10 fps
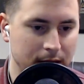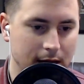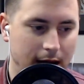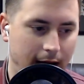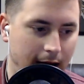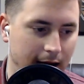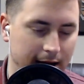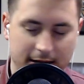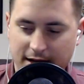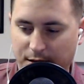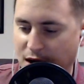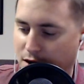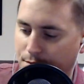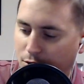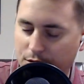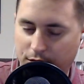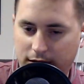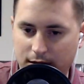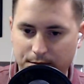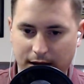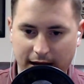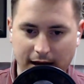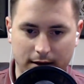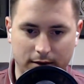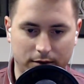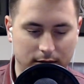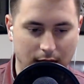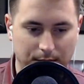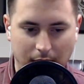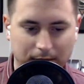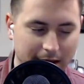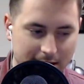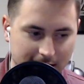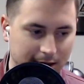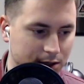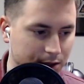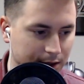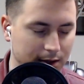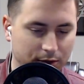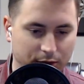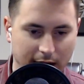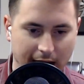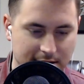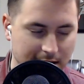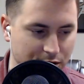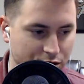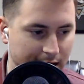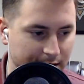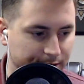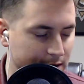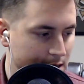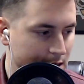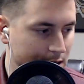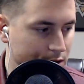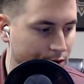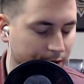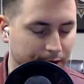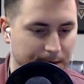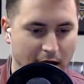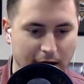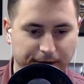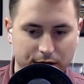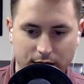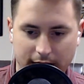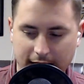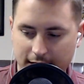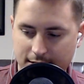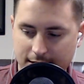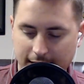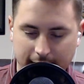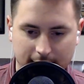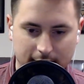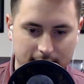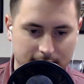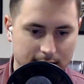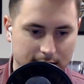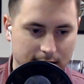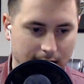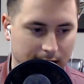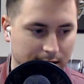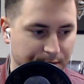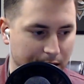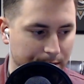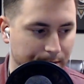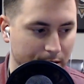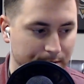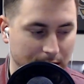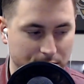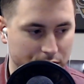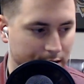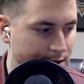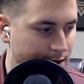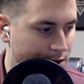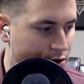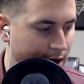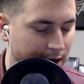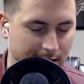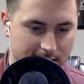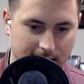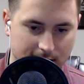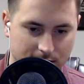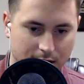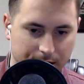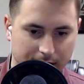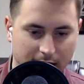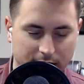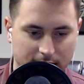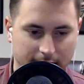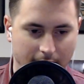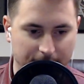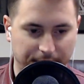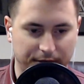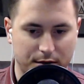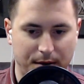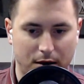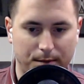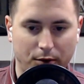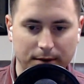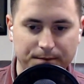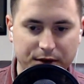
Uh, he's got a PowerPoint with it, but I can't. I'm, I'm listening to it as I drive to and from the office, so I can't see. Uh, the PowerPoint, but I'm sure it's it's great. He's he's going obviously off of his PowerPoint.